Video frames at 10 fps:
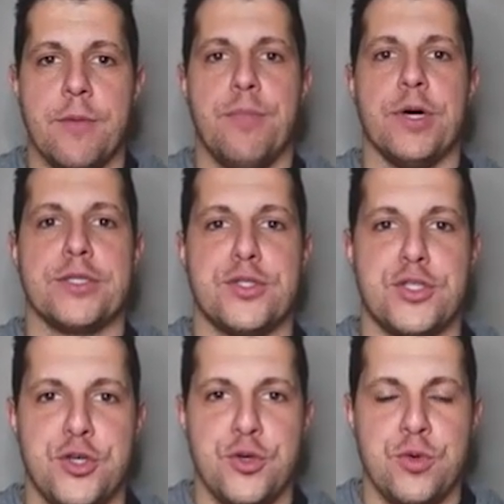But
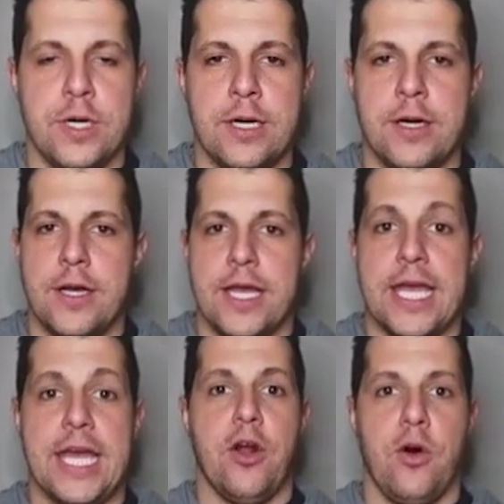two,
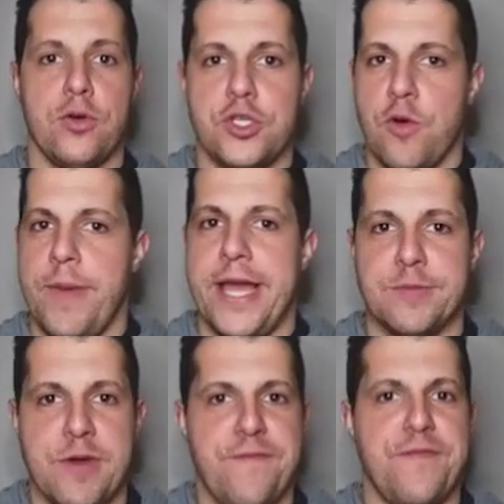it also
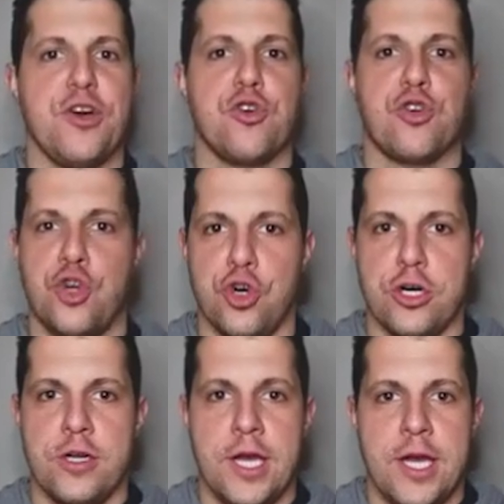makes me feel
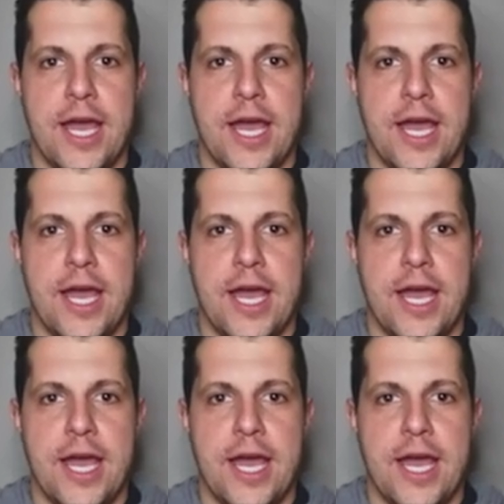good